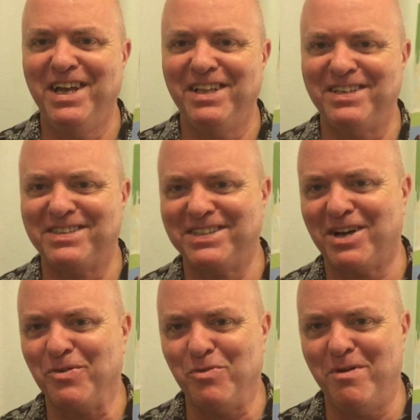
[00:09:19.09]
This
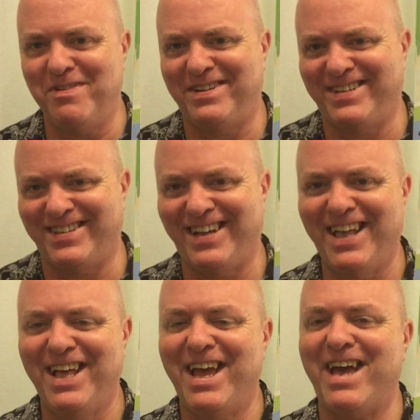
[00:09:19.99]
young woman
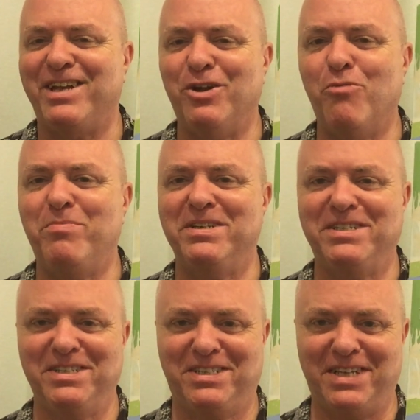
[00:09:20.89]
had no
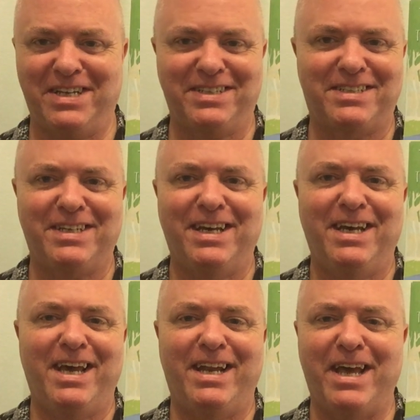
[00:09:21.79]
business sense
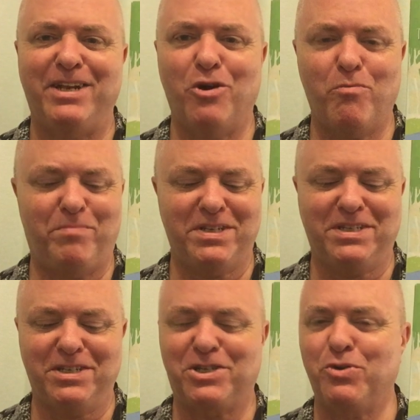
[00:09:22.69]
and had no
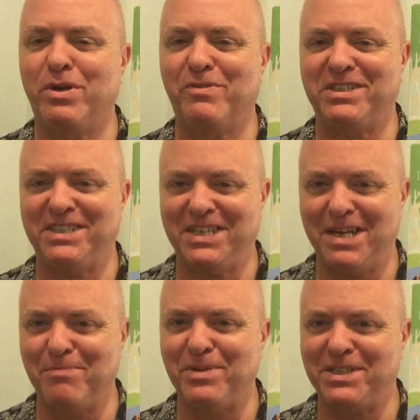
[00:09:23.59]
business doing what she
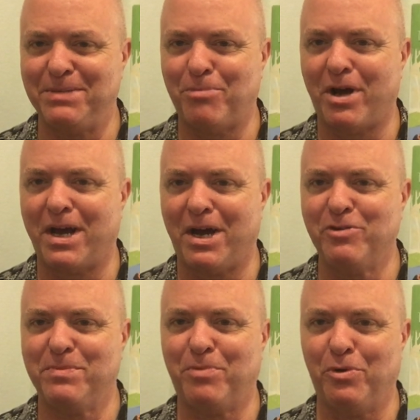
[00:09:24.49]
did, but she bought a
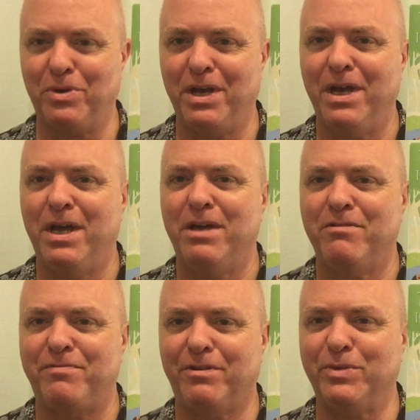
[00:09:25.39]
houseboat,
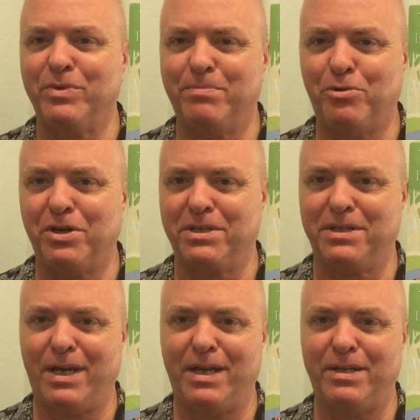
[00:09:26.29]
filled it with books,
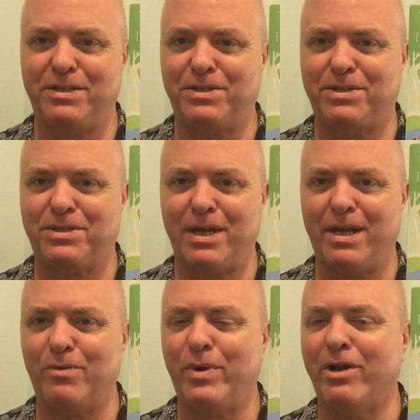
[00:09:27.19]
and
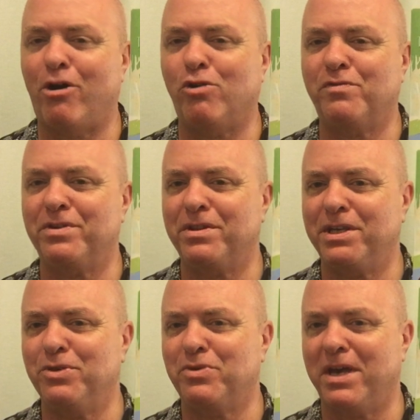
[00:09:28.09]
went all over
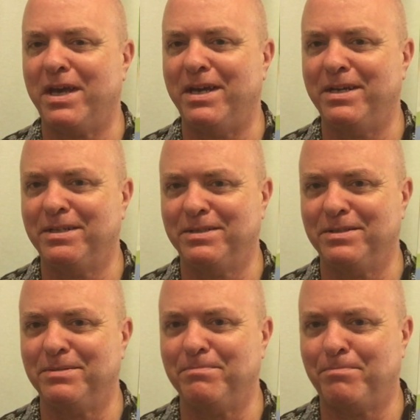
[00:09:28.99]
the UK
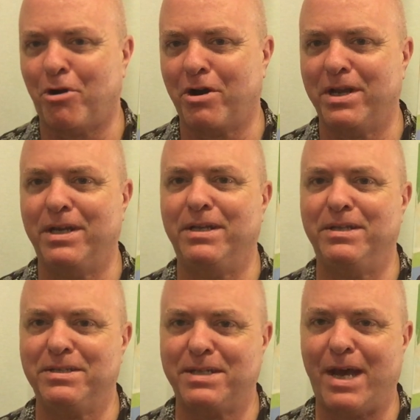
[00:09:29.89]
parking in
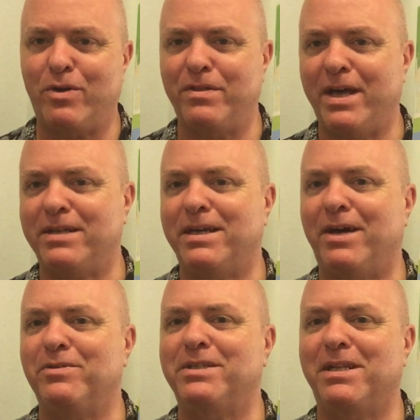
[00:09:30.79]
this town and that
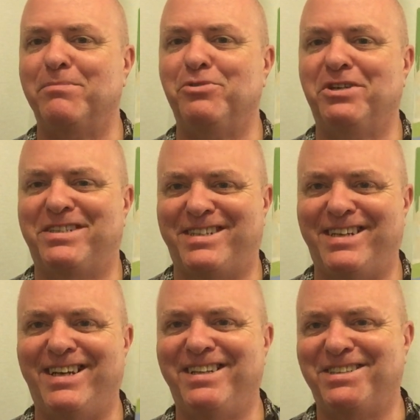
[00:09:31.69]
town selling books,
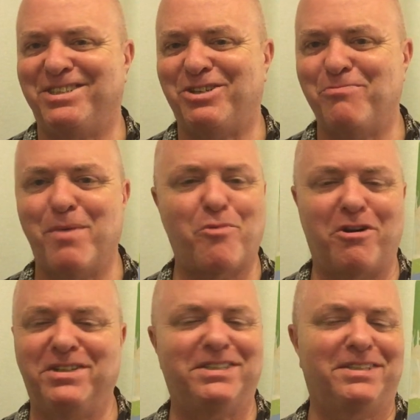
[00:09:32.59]
and this is her memoir,
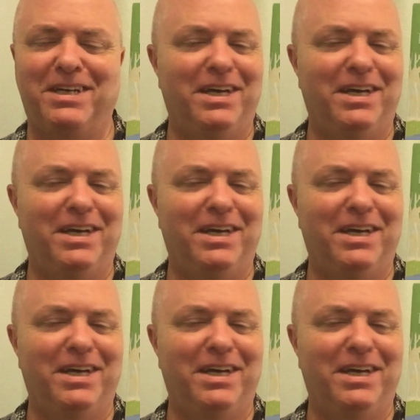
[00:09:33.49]
and she